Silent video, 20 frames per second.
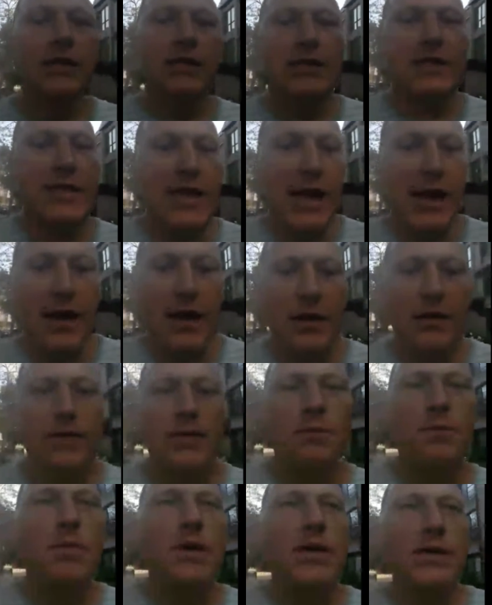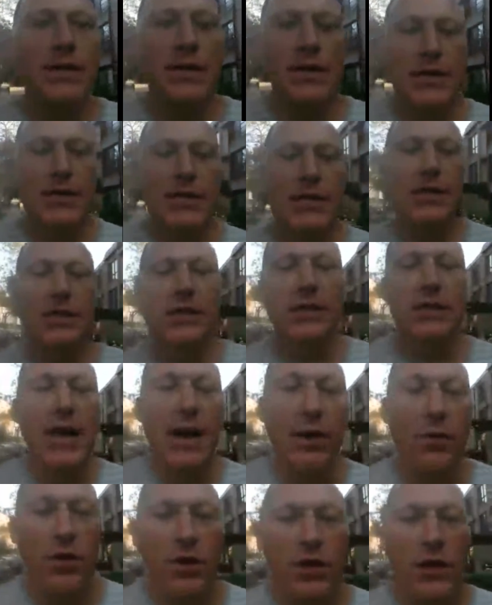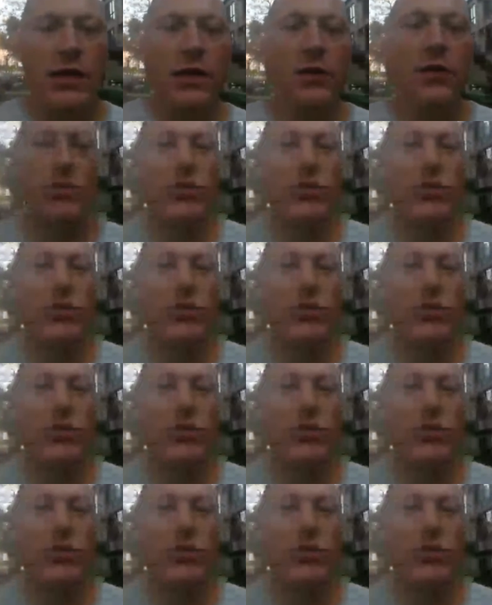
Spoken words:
sales and business networking.